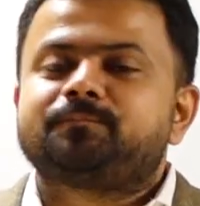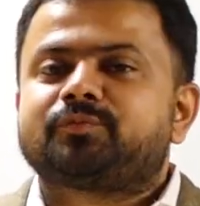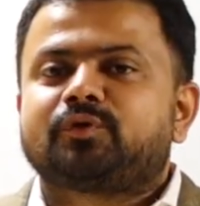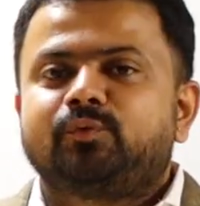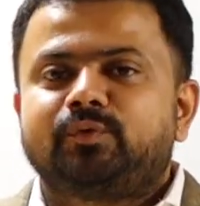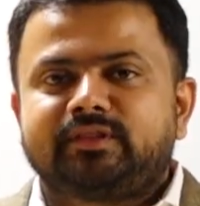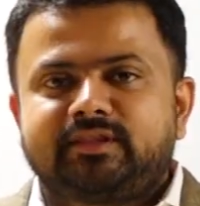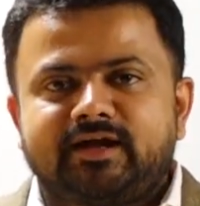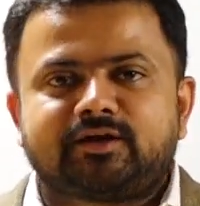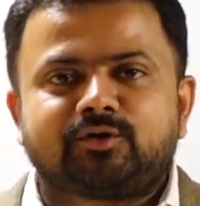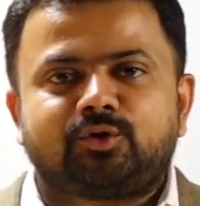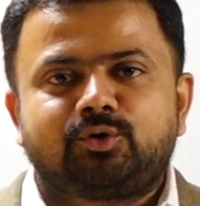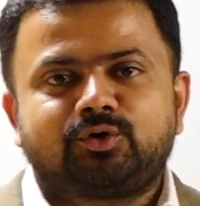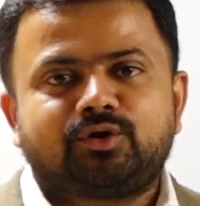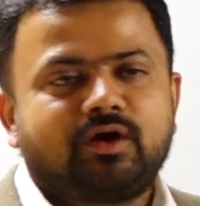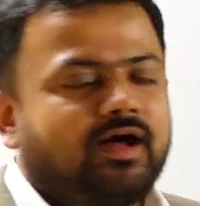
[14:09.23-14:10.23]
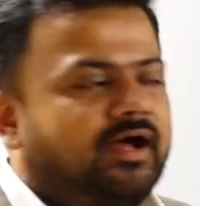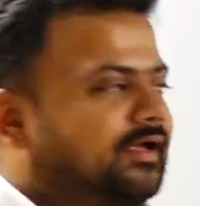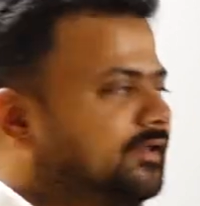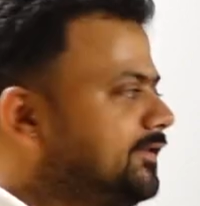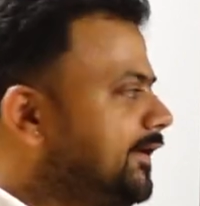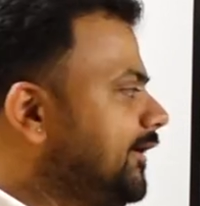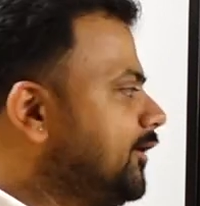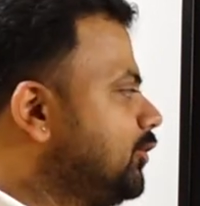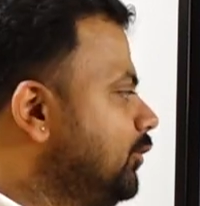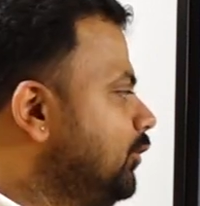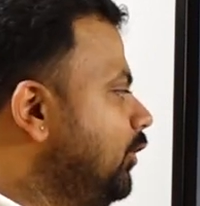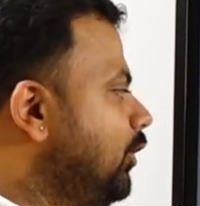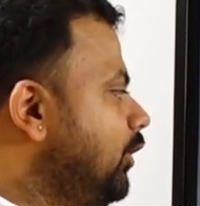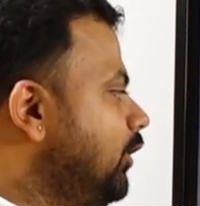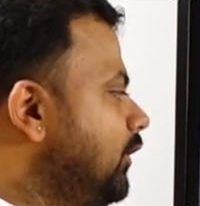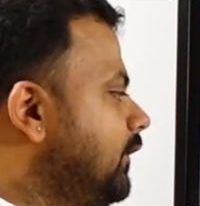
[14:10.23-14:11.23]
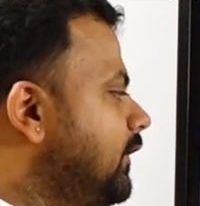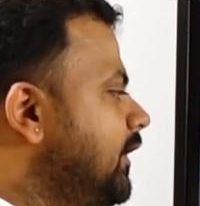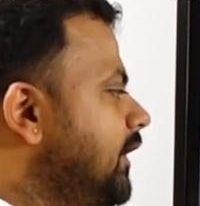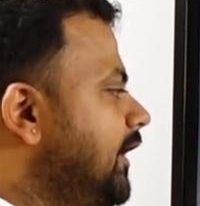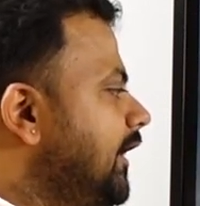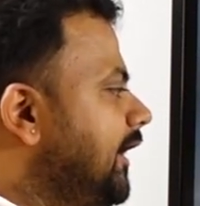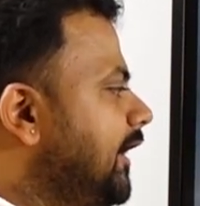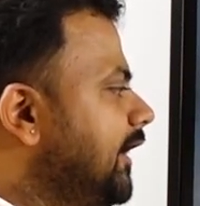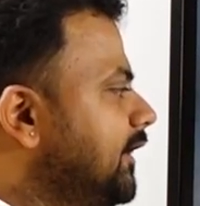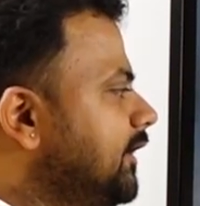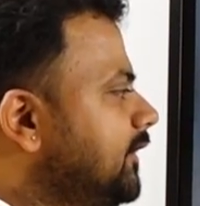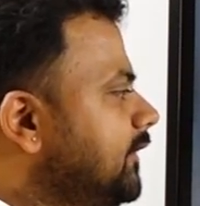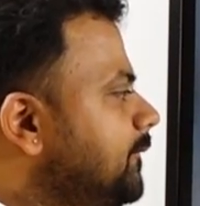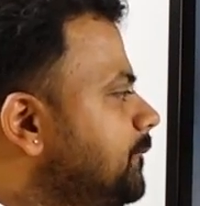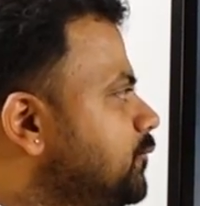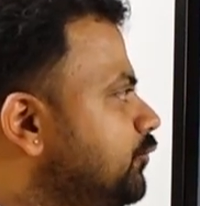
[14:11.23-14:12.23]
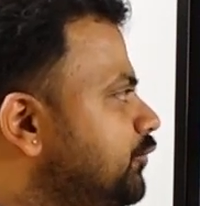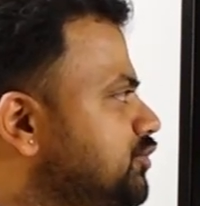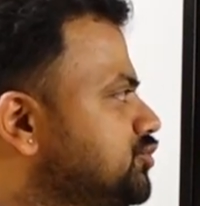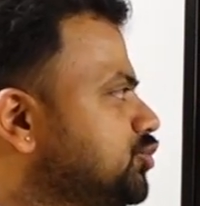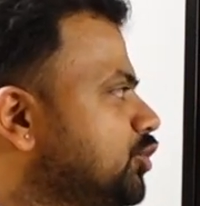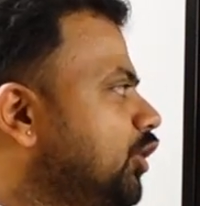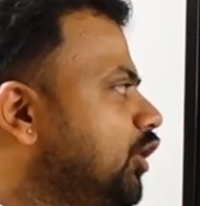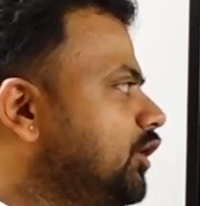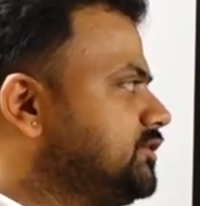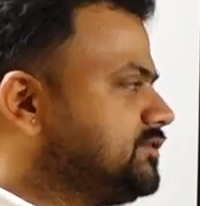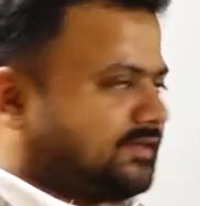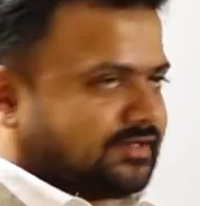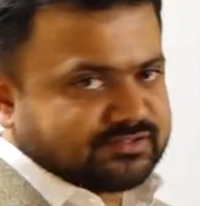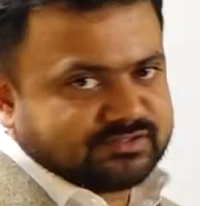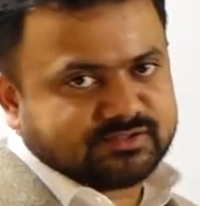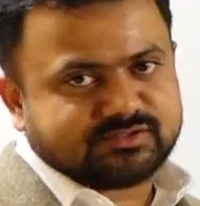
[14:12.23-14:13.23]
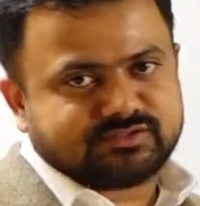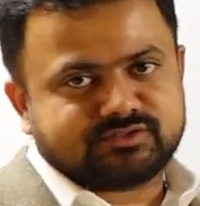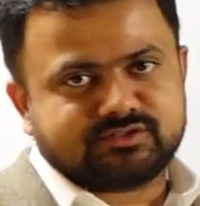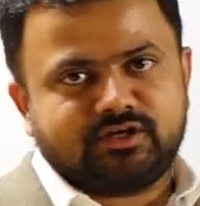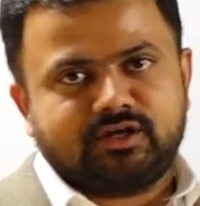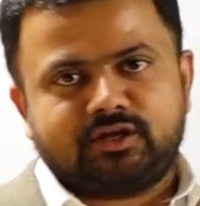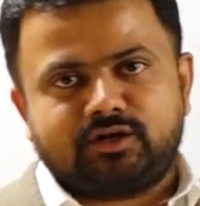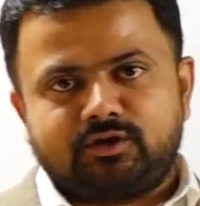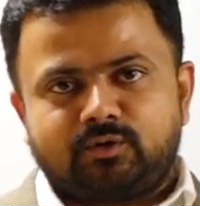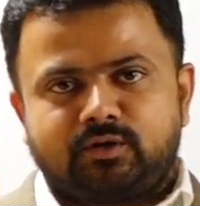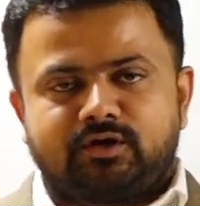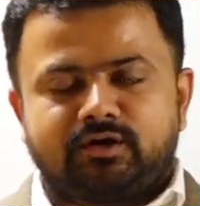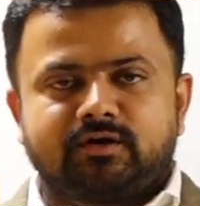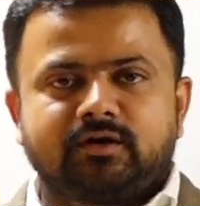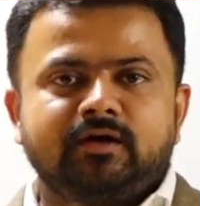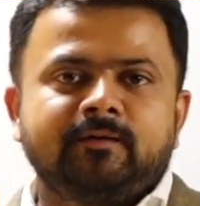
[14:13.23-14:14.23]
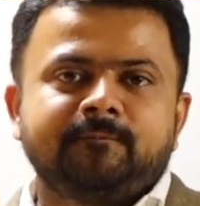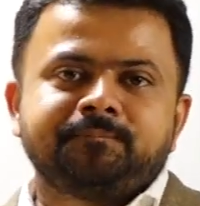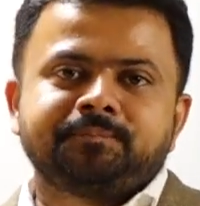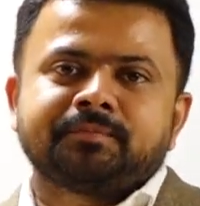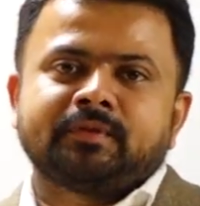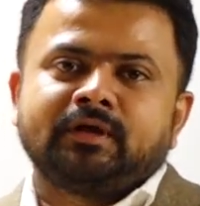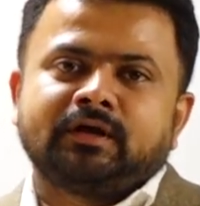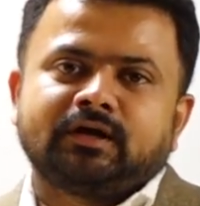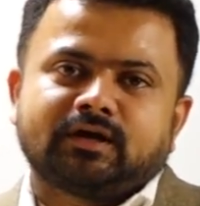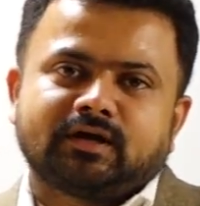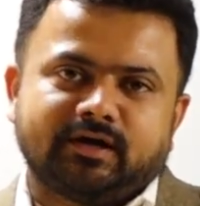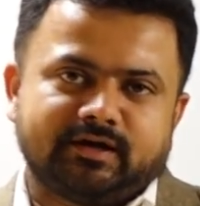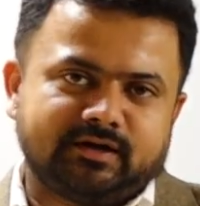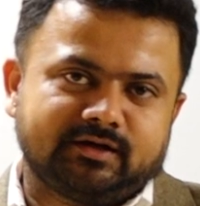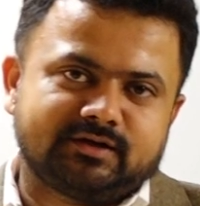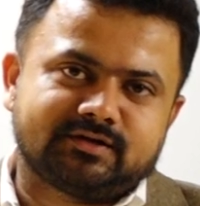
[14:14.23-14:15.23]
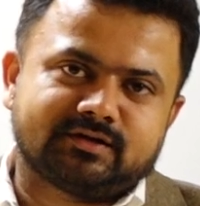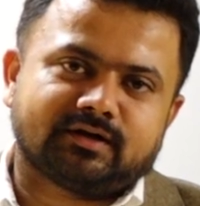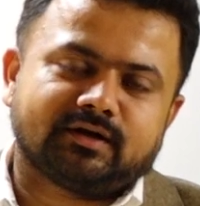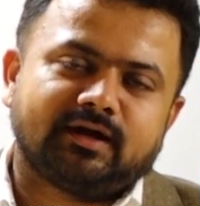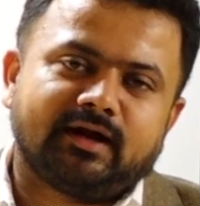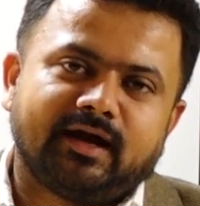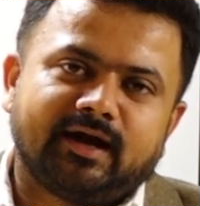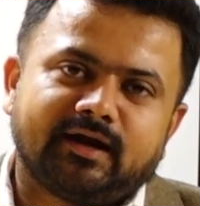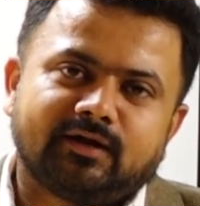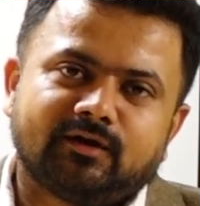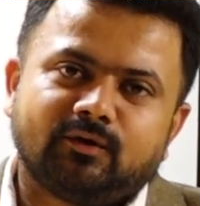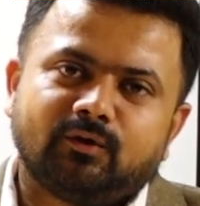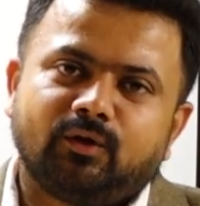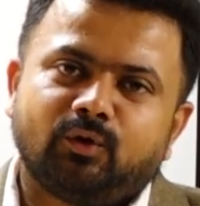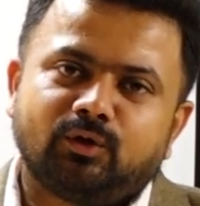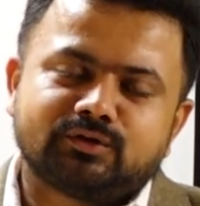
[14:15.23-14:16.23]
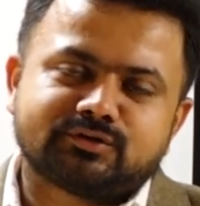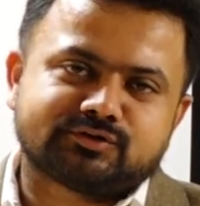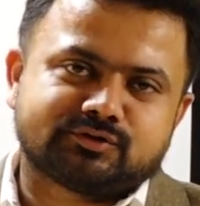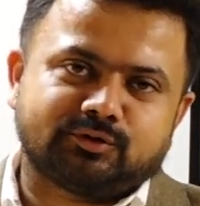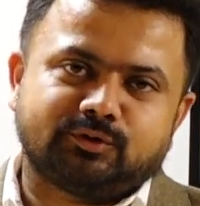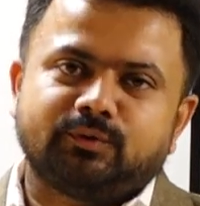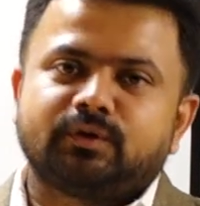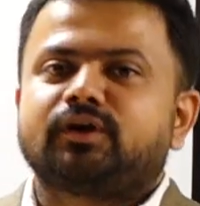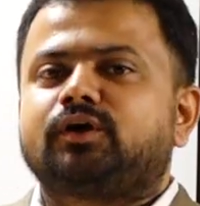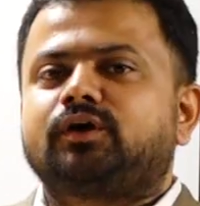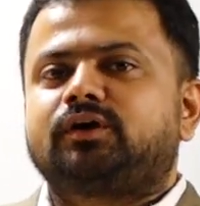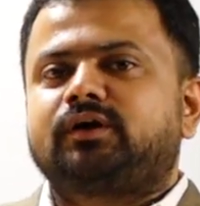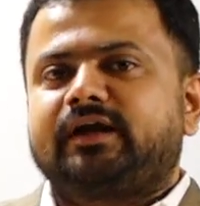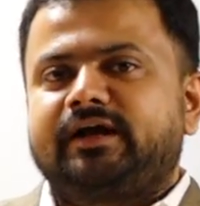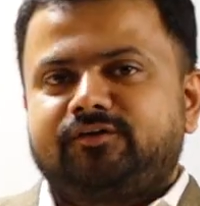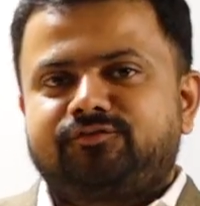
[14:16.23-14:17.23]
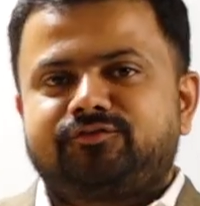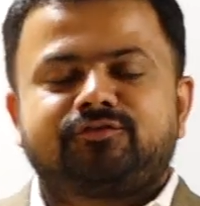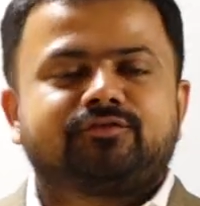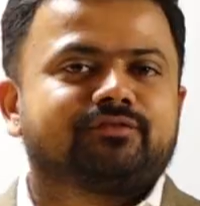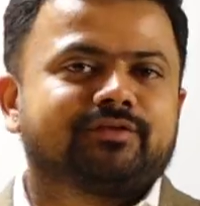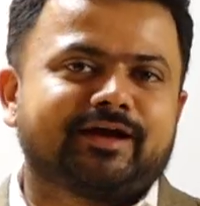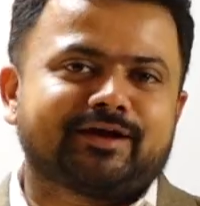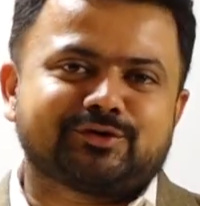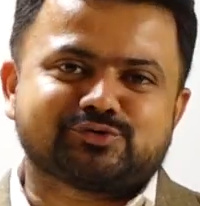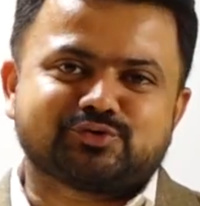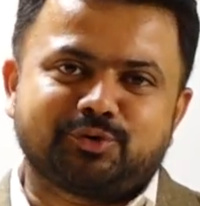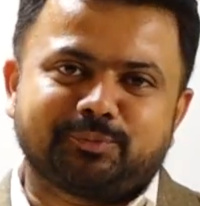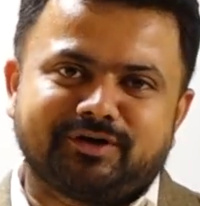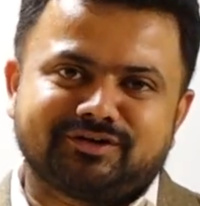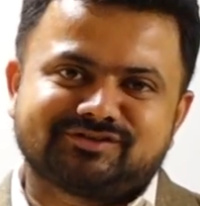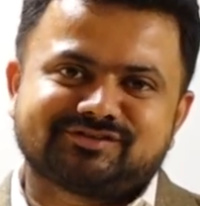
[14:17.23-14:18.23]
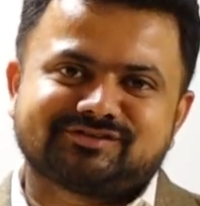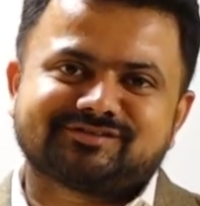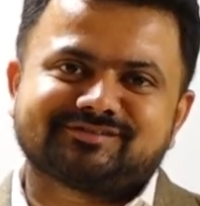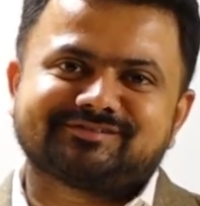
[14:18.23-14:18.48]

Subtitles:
With that note, I thank you all and wish you all success in your career and also in your life. Thank you so much.